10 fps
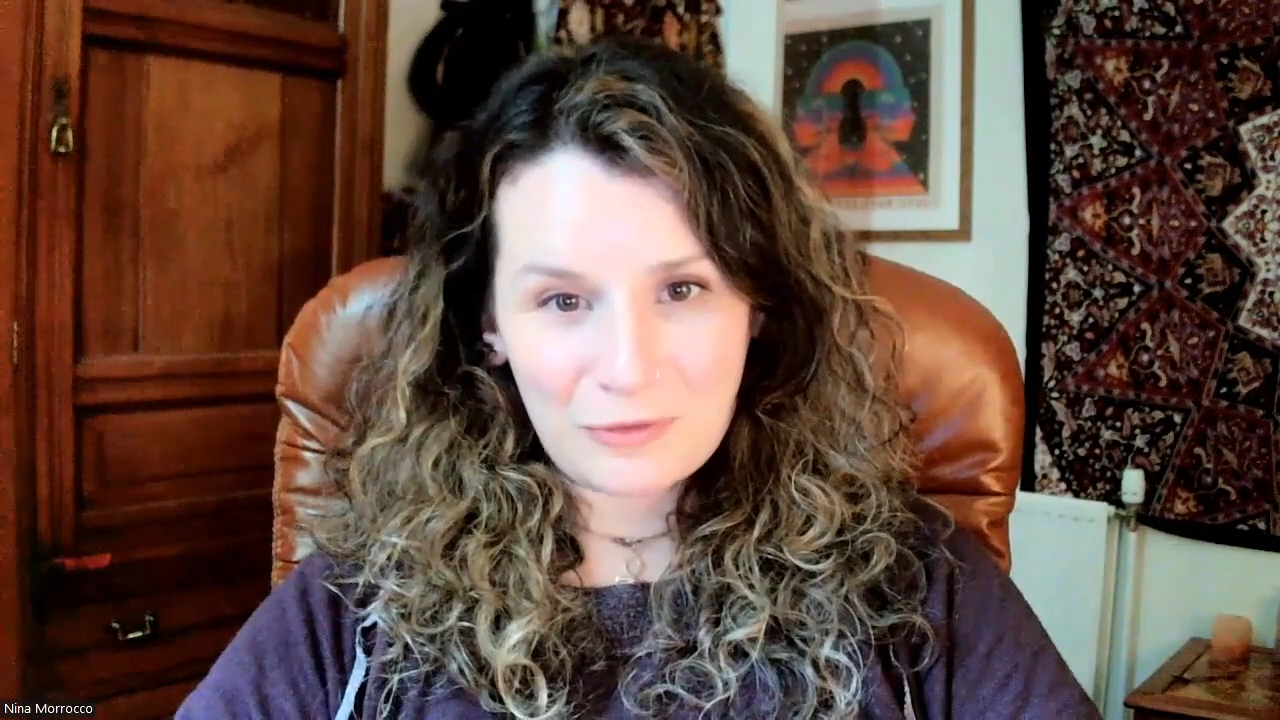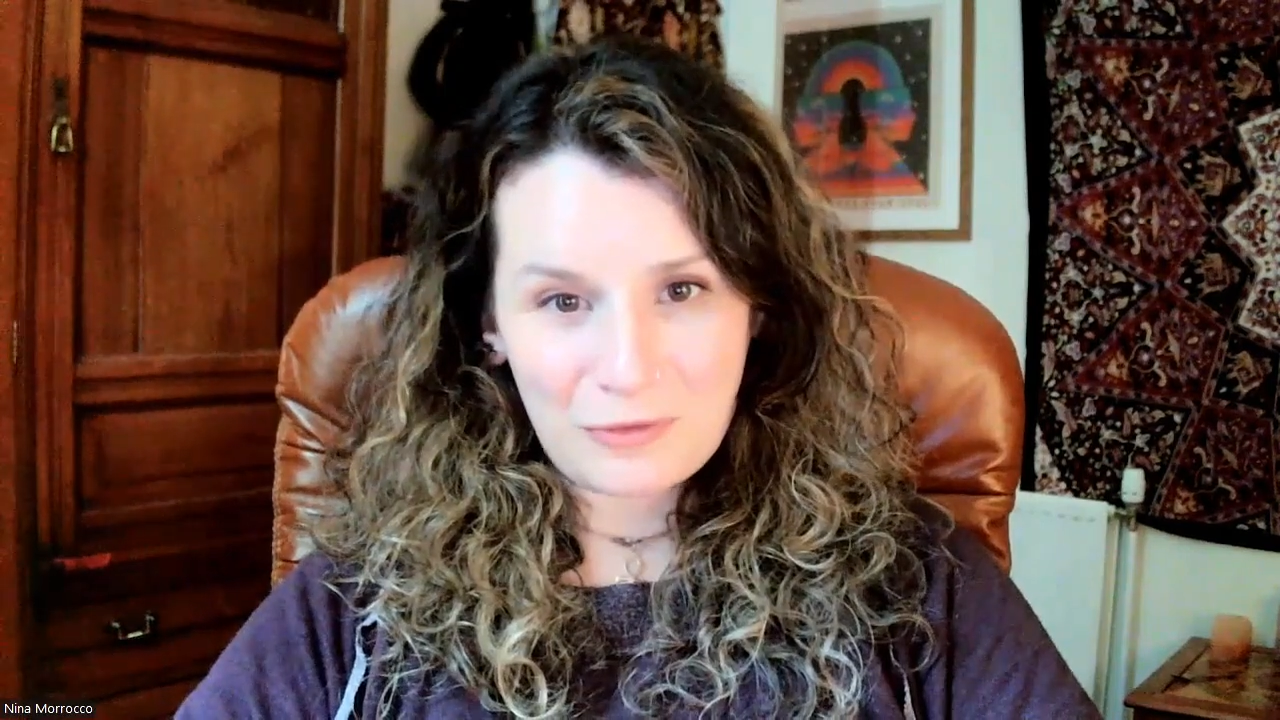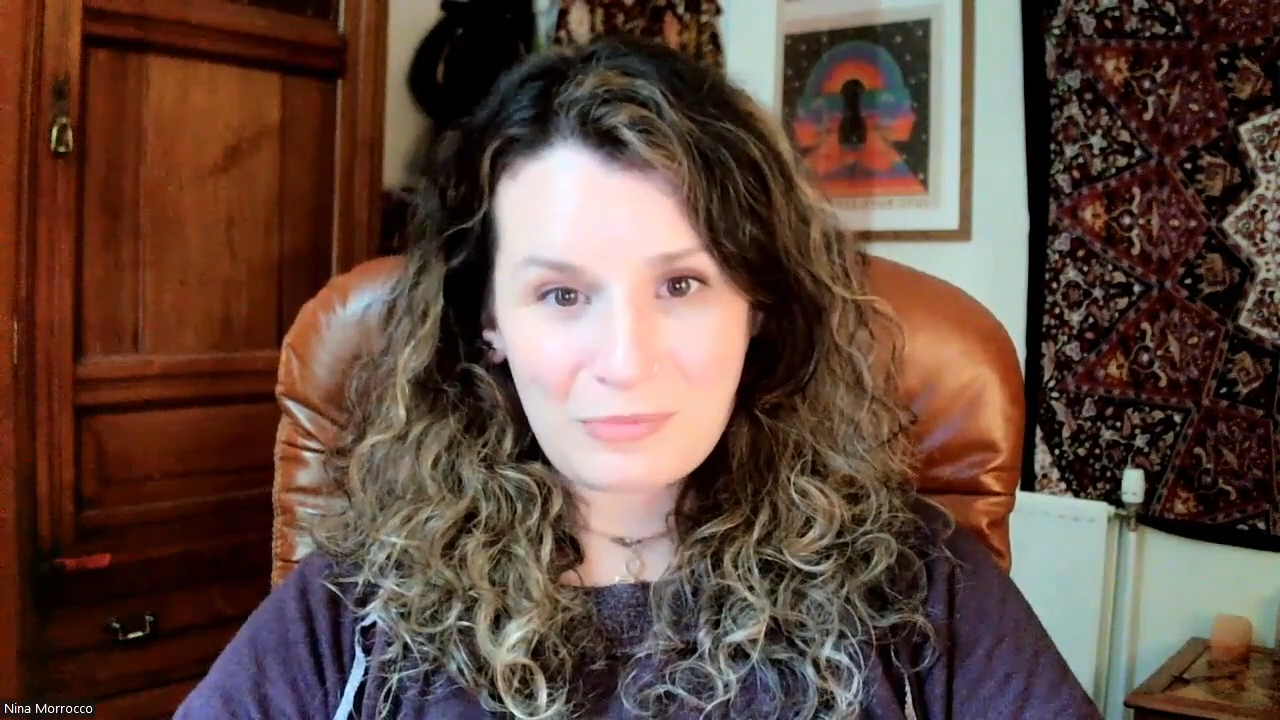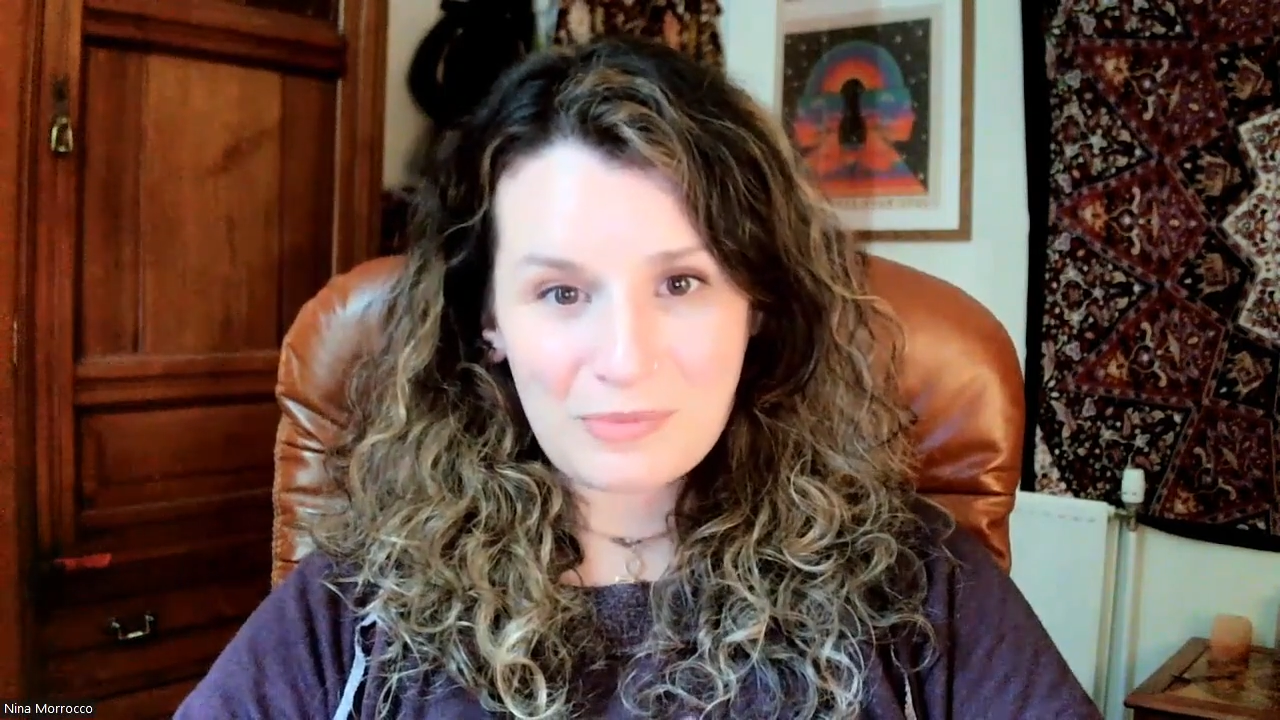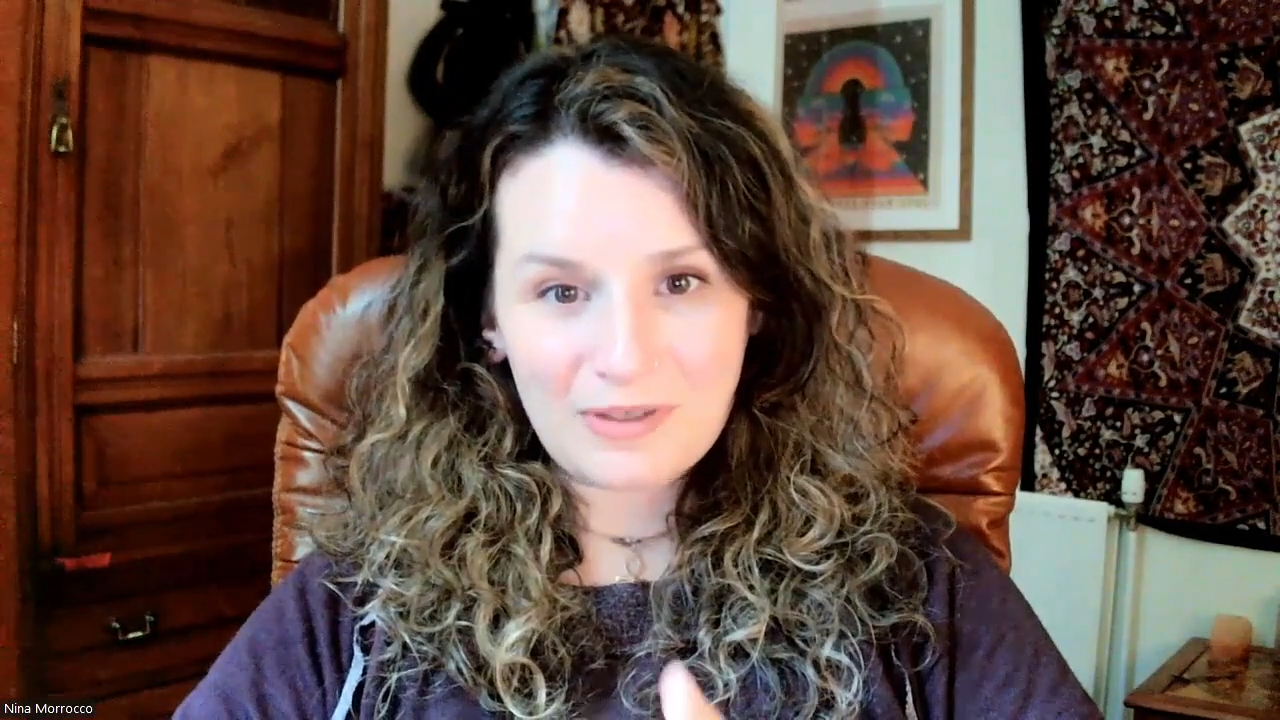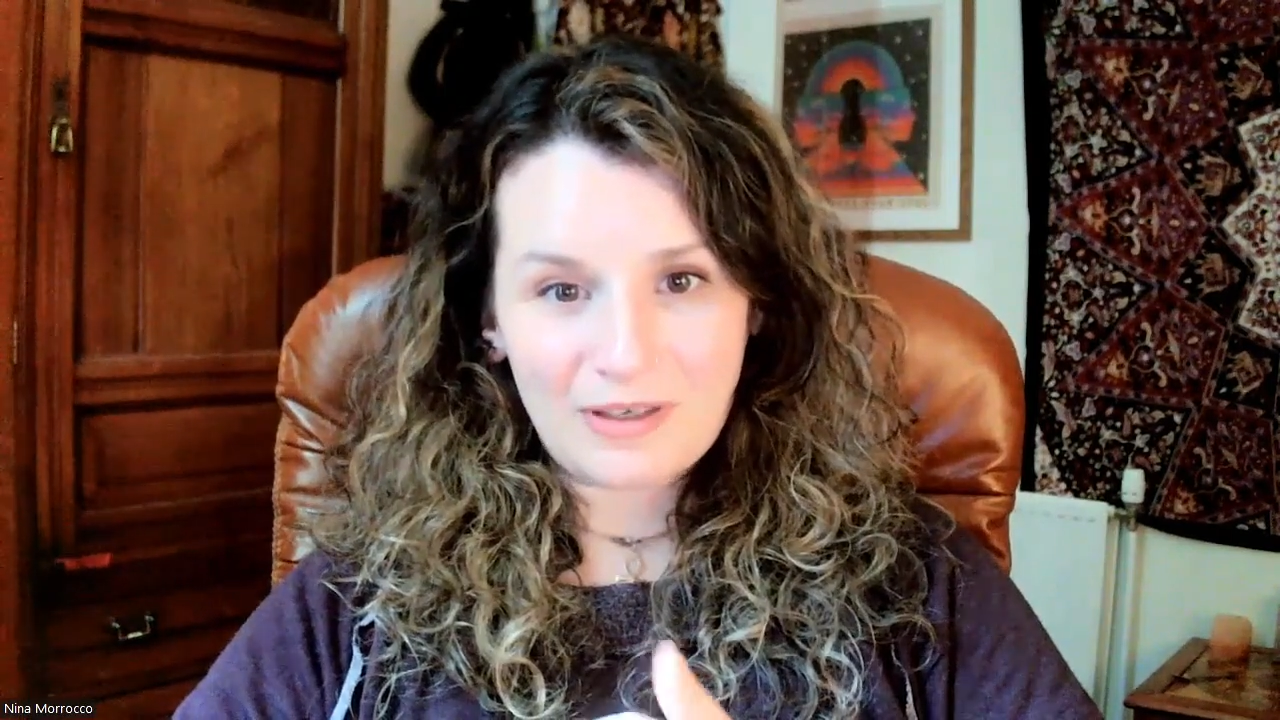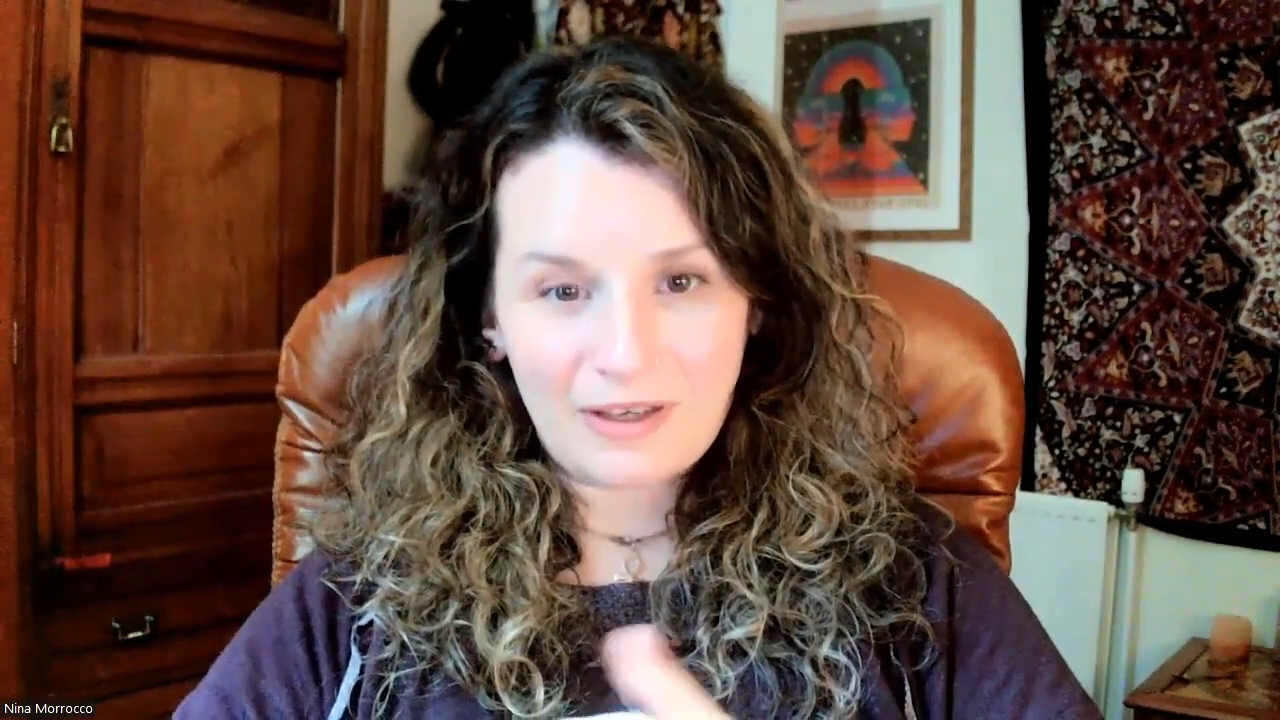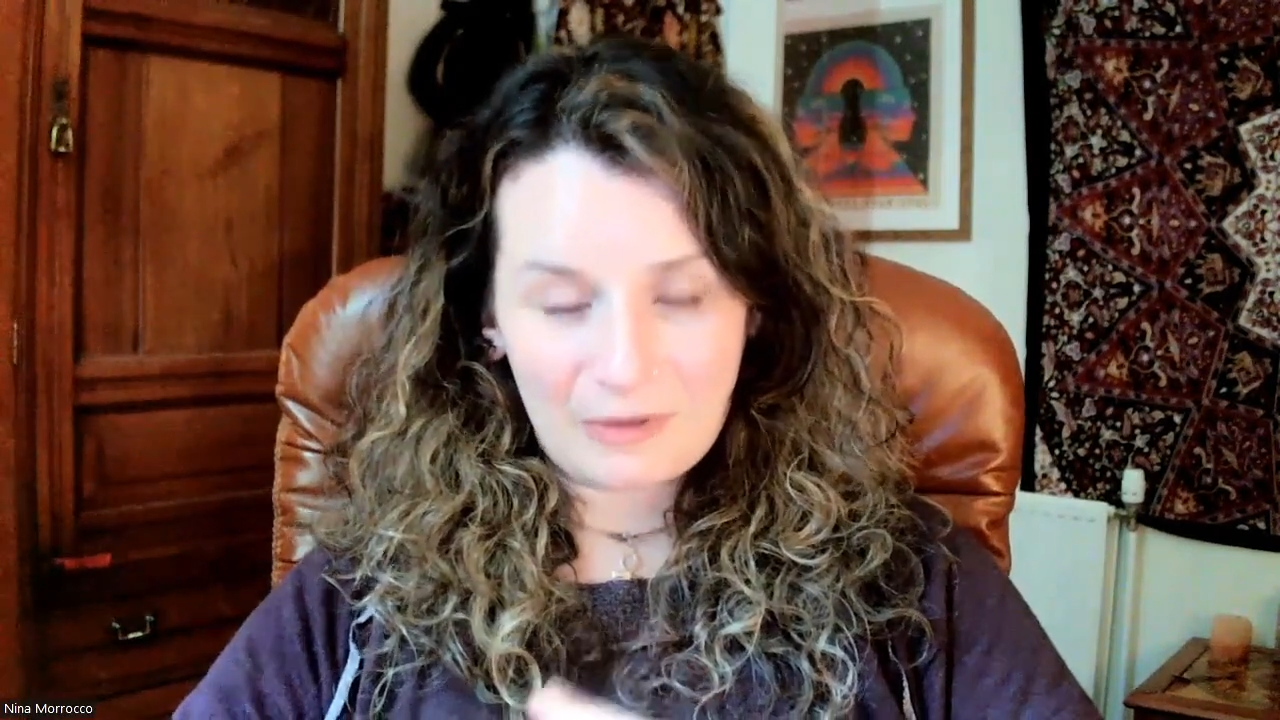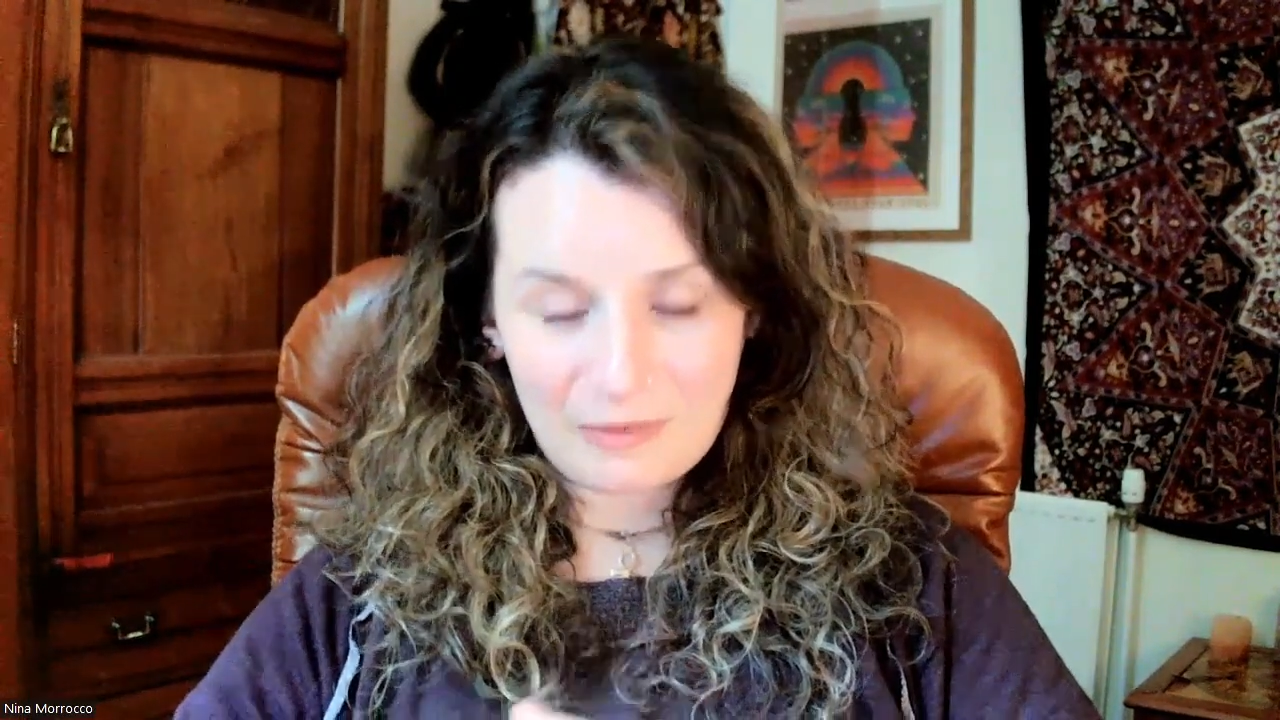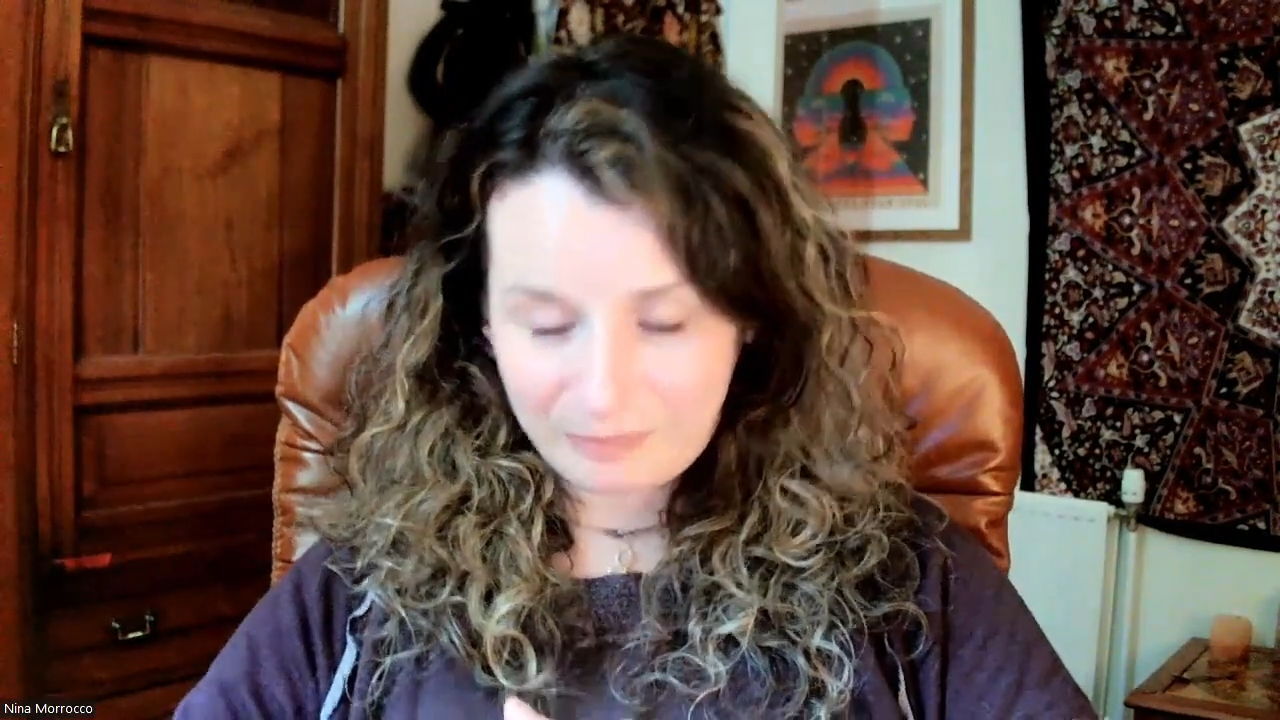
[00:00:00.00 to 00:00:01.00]
job, and
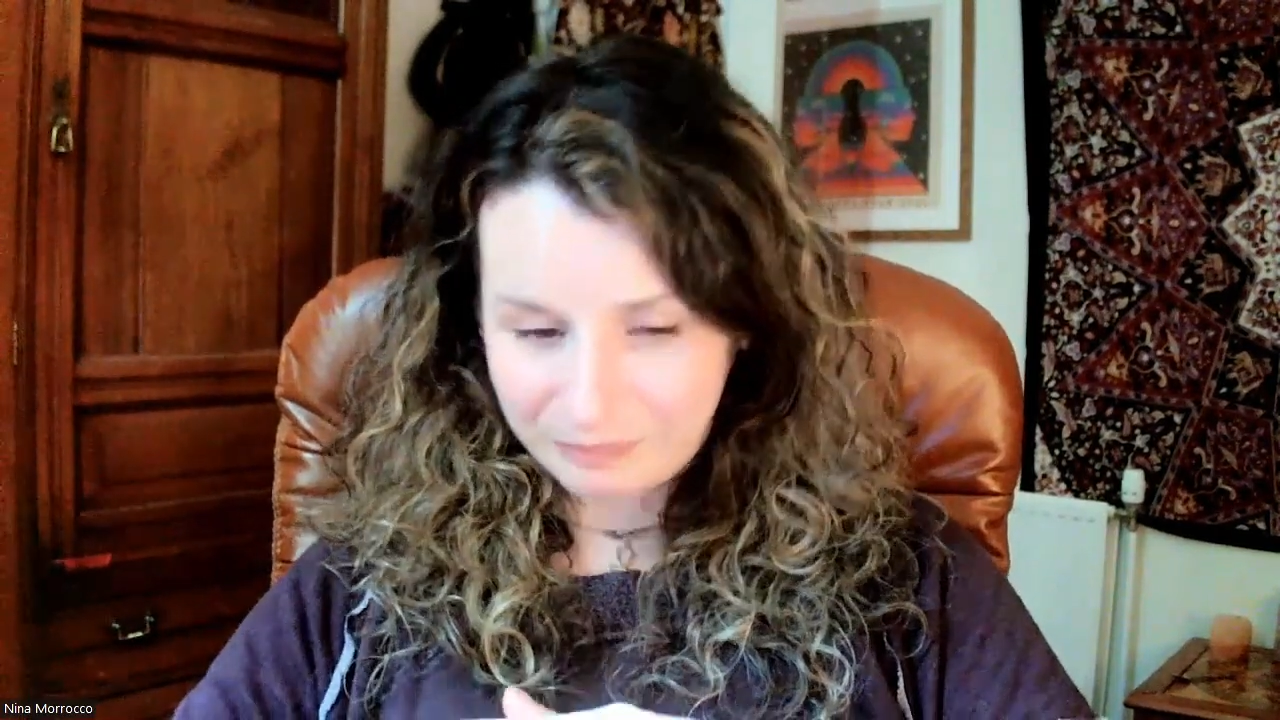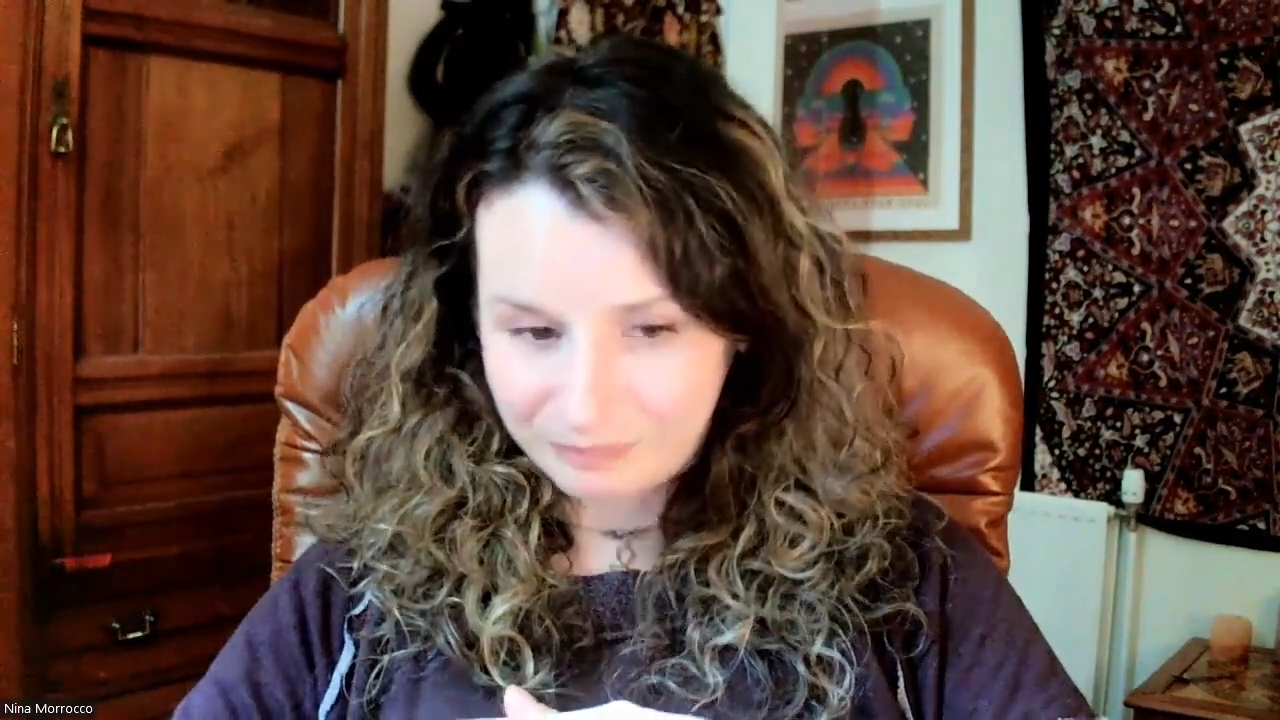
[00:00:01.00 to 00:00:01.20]
how